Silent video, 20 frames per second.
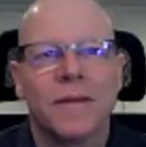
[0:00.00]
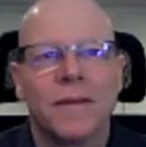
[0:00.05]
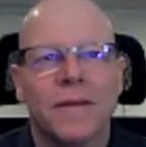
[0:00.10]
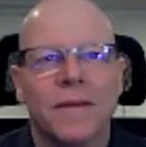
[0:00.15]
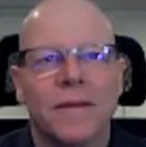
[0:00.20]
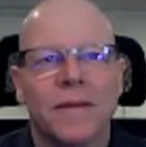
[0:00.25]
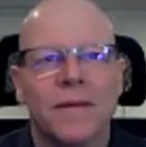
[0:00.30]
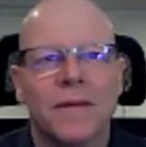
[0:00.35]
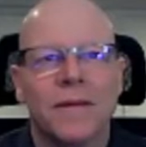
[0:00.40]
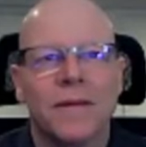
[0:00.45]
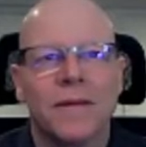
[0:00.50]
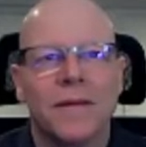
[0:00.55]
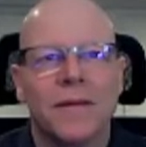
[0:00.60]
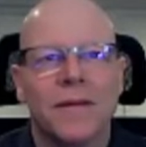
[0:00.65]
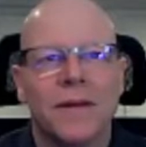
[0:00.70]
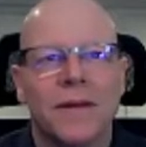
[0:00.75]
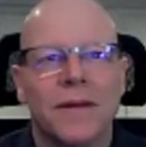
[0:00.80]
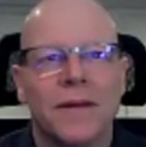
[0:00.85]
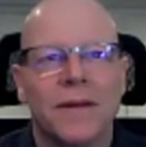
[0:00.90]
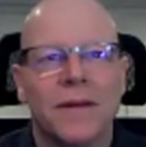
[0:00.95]

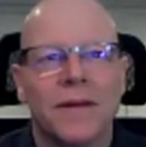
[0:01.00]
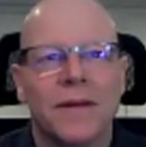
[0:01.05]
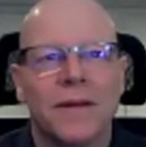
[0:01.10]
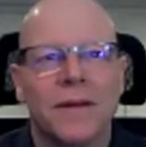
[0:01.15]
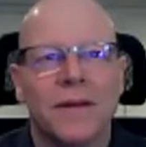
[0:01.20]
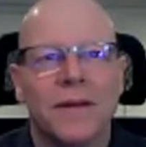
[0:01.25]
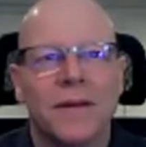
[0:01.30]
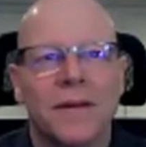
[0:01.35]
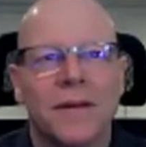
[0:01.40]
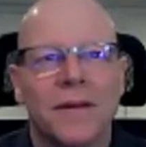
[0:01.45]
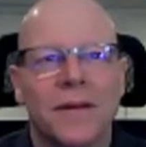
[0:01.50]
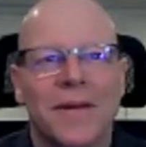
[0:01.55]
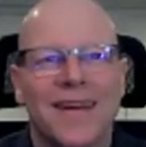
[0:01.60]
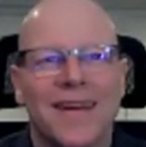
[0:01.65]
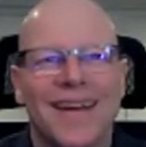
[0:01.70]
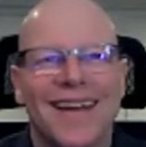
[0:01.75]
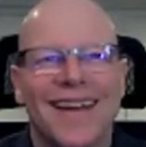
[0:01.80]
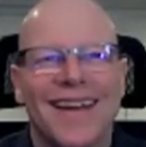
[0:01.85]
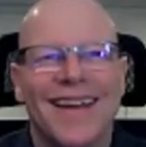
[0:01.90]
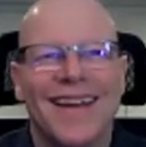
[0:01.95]

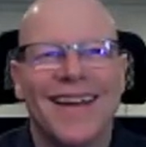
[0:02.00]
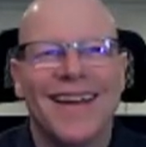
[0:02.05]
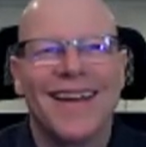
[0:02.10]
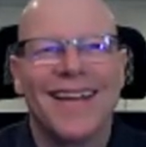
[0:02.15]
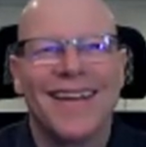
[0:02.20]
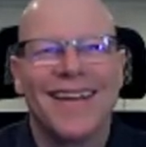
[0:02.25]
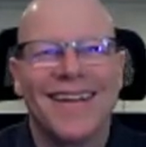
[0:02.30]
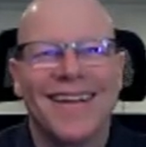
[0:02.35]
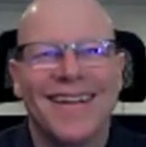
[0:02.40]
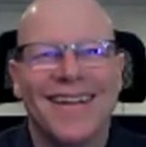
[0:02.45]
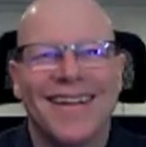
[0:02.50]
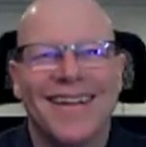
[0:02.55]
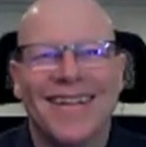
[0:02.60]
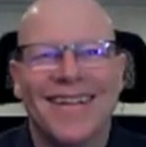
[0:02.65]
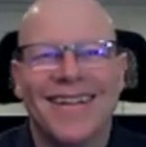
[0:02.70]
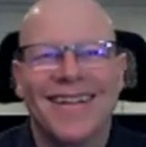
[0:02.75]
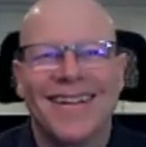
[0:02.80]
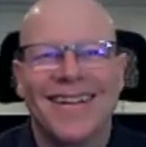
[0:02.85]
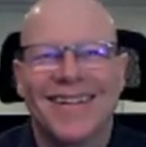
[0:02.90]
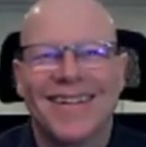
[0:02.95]

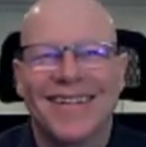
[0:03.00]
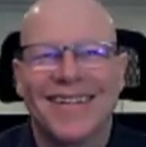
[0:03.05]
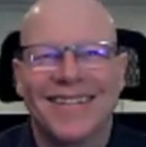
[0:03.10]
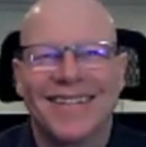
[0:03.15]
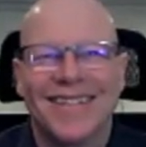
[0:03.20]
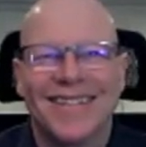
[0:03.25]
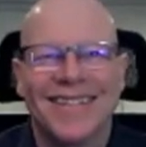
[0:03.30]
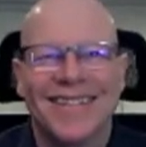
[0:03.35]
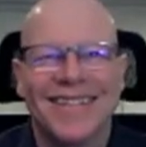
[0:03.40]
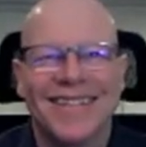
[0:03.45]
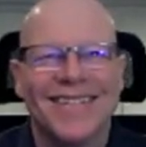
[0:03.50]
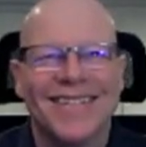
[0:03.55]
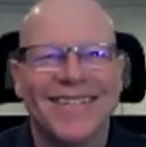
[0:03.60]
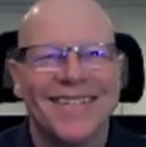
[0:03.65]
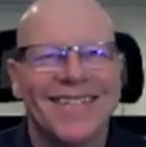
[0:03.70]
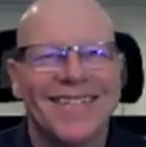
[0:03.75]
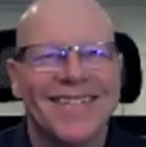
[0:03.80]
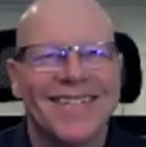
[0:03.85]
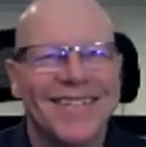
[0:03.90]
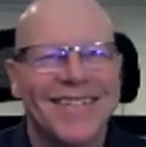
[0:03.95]

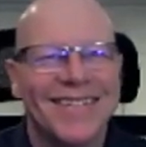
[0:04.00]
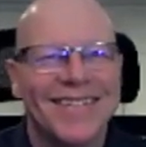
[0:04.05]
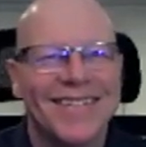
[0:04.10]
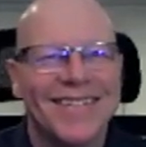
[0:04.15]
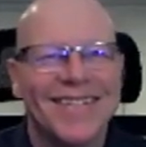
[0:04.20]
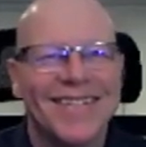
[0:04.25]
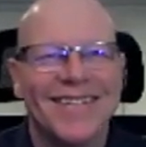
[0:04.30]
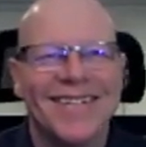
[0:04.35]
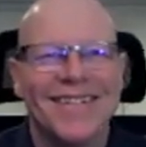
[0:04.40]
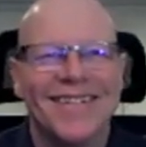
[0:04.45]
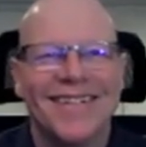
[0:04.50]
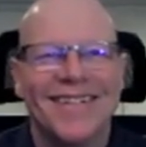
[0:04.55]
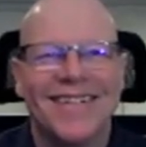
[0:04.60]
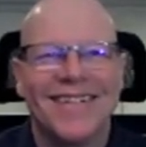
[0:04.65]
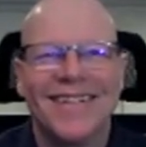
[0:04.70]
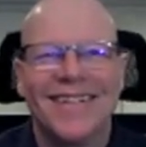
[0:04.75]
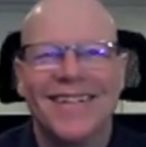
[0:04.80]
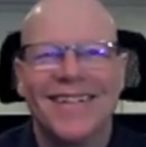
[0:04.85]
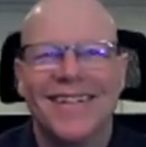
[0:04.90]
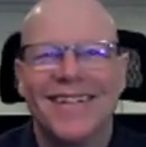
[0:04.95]

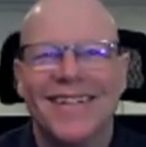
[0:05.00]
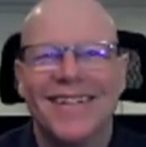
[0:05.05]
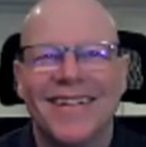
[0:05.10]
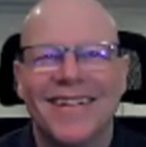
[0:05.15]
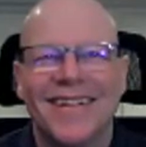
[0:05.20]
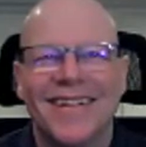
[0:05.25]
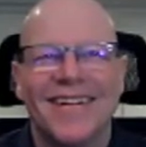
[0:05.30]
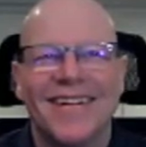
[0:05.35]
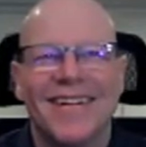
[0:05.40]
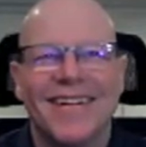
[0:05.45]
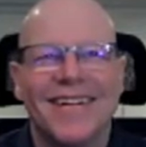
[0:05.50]
The person shown says nothing.